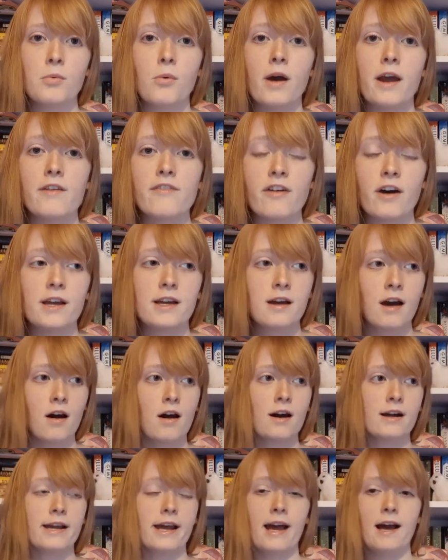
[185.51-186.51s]
What if I
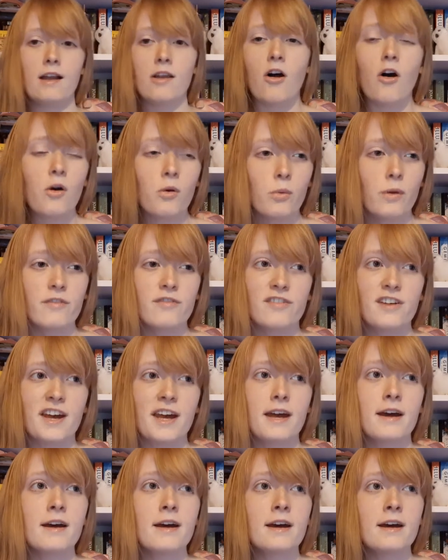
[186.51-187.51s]
can't get along with
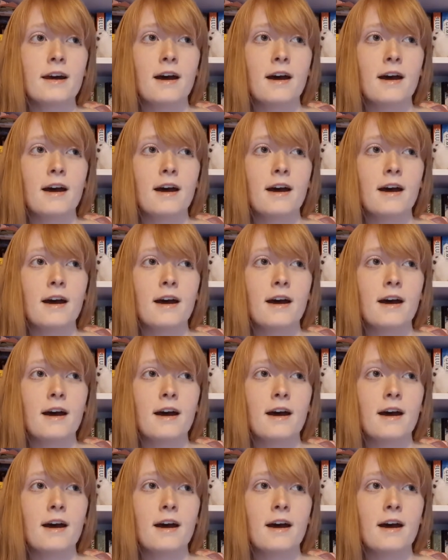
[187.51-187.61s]
it?